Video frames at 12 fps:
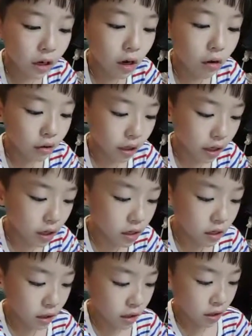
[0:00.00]
Okay.
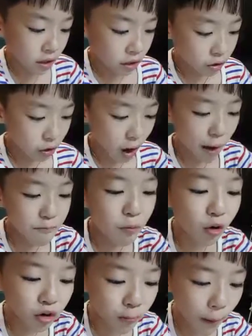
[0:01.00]
So I
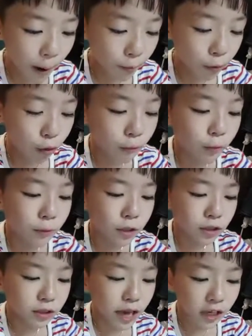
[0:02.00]
bought the popcorn from
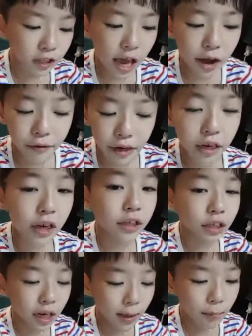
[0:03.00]
the snack area, and
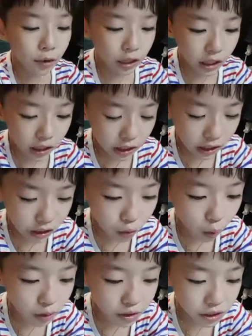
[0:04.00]
then I put it in his
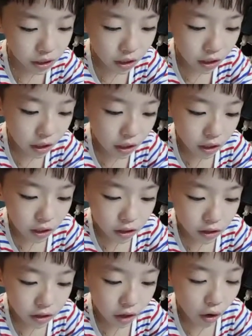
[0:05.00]
toys.
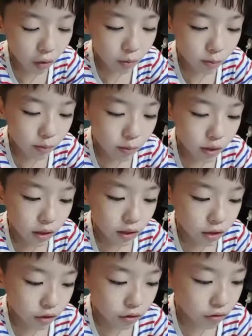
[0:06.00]
So,
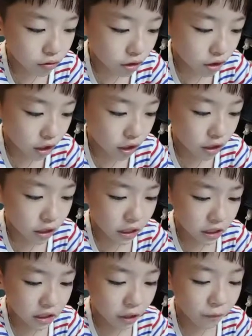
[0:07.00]
you think
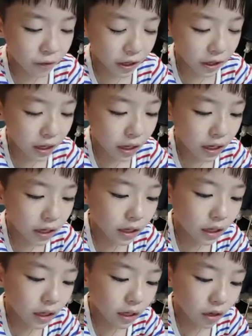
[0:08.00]
something?
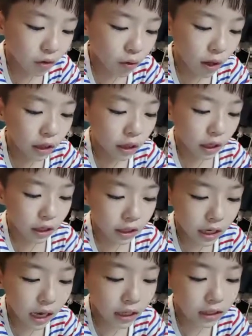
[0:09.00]
Well,
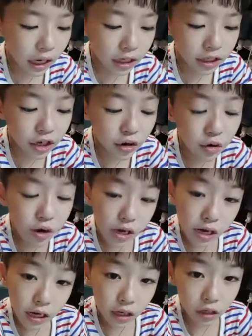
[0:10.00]
yes, I do.
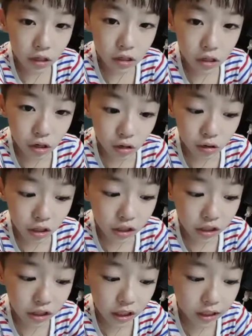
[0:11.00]
And also, there's
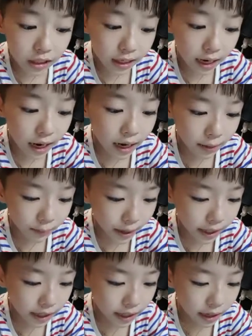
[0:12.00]
a thing that I
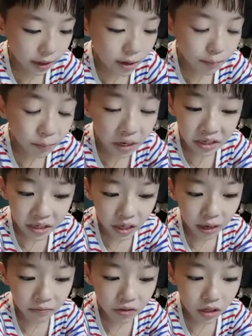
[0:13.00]
might
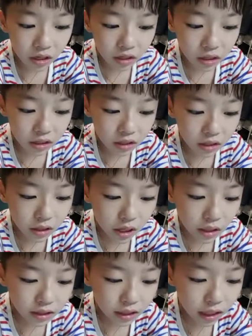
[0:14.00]
have done this
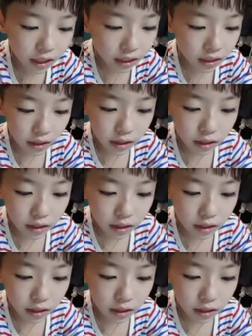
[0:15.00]
thing.